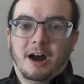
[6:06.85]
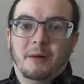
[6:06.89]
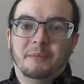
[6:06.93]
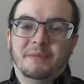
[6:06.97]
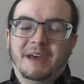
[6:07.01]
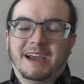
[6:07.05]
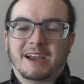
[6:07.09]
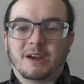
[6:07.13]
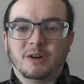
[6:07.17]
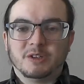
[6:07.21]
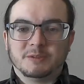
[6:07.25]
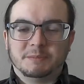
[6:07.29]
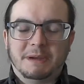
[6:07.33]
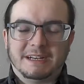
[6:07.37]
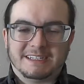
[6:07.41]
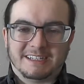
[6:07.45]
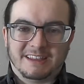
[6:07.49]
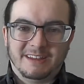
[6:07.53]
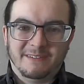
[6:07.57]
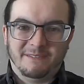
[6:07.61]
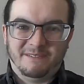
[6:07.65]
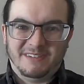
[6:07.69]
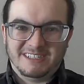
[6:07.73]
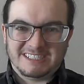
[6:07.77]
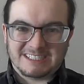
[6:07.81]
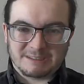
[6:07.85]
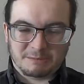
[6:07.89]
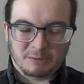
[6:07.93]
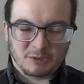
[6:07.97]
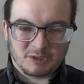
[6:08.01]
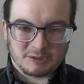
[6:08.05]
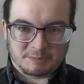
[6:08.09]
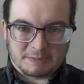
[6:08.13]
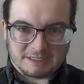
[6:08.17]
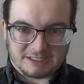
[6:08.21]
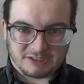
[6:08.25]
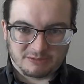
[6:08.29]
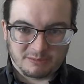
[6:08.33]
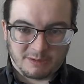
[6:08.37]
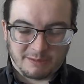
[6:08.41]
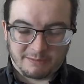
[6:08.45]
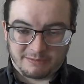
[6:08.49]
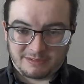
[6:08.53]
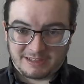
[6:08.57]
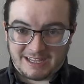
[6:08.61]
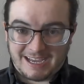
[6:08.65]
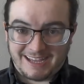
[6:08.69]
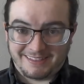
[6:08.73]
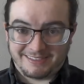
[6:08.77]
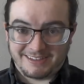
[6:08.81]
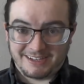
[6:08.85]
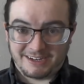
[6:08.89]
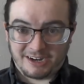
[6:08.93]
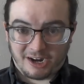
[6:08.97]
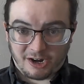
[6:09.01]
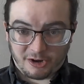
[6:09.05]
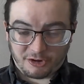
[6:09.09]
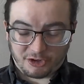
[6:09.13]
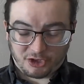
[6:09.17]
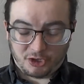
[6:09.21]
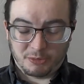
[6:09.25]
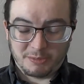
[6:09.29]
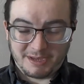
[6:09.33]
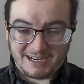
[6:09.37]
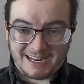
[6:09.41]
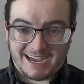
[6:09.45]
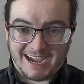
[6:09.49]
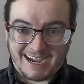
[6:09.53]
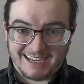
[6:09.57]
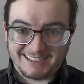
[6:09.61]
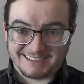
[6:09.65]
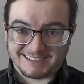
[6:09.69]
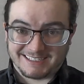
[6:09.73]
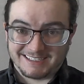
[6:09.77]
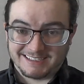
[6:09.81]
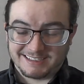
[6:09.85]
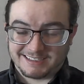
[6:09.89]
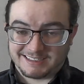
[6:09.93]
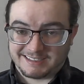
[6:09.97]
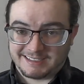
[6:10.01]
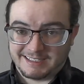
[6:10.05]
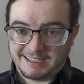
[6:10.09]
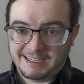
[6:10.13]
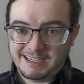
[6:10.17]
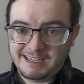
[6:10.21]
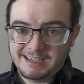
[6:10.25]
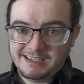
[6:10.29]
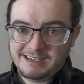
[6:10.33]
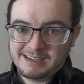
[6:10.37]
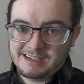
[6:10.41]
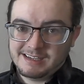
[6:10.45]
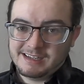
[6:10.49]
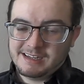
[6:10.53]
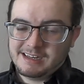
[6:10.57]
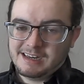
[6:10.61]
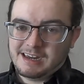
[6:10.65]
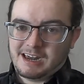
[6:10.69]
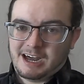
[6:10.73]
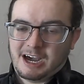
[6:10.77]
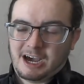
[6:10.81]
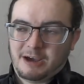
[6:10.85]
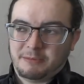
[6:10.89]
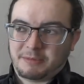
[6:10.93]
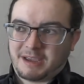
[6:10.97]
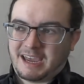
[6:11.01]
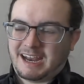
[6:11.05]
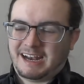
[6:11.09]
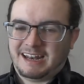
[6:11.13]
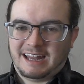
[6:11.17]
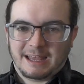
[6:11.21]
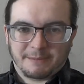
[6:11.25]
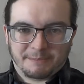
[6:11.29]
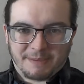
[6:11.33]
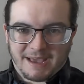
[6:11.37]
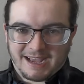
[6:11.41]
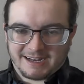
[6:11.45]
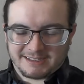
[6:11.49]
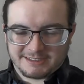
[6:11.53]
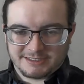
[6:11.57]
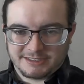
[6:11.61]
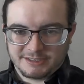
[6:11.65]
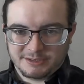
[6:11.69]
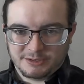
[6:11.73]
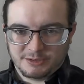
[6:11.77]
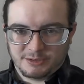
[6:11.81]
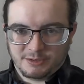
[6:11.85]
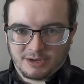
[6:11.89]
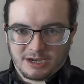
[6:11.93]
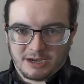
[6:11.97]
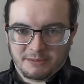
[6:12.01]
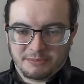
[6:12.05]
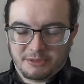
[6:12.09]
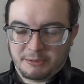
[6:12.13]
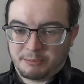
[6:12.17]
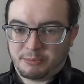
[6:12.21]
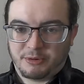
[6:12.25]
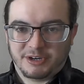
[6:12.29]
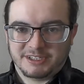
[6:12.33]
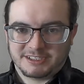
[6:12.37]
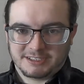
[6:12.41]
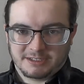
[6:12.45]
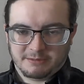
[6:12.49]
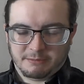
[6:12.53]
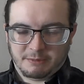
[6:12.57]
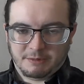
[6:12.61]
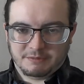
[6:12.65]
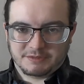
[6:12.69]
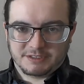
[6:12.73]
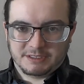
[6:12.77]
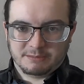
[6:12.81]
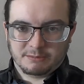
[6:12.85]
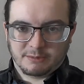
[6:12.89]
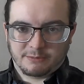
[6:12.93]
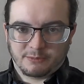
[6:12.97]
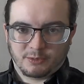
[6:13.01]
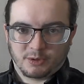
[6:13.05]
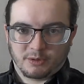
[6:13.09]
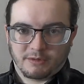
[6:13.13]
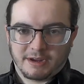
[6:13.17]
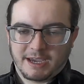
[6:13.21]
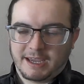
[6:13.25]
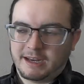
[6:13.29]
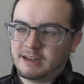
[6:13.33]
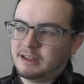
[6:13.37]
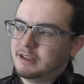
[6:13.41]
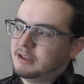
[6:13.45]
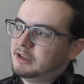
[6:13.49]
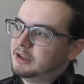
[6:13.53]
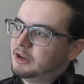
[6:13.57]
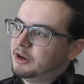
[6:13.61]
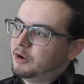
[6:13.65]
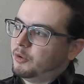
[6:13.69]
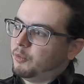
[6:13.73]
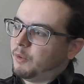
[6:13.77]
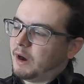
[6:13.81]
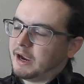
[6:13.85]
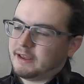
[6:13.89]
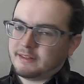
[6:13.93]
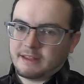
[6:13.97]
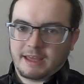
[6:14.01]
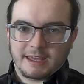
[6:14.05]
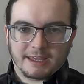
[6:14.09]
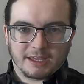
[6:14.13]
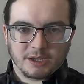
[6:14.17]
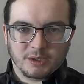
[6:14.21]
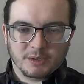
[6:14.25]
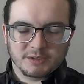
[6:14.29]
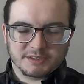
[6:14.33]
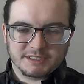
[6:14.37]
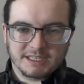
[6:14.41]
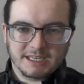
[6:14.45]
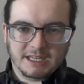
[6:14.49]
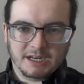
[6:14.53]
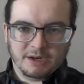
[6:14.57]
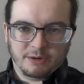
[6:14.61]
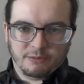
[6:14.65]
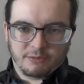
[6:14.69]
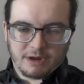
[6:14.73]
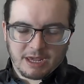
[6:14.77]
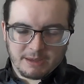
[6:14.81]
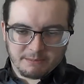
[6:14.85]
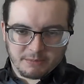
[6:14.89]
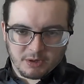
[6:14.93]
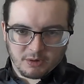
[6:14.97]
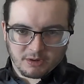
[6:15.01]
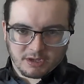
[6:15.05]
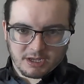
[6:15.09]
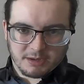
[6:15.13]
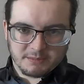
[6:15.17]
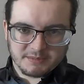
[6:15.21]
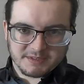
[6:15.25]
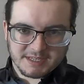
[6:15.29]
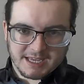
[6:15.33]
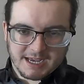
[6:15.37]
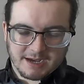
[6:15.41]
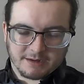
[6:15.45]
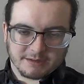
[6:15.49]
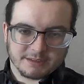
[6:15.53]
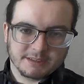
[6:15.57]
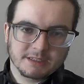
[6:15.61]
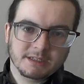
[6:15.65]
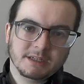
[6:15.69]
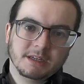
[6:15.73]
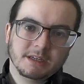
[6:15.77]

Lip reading: That goes back to the visible spectrum of light that our human eyes can see. Kind of like back to the prism you've seen before, right? White light goes in, rainbow comes out.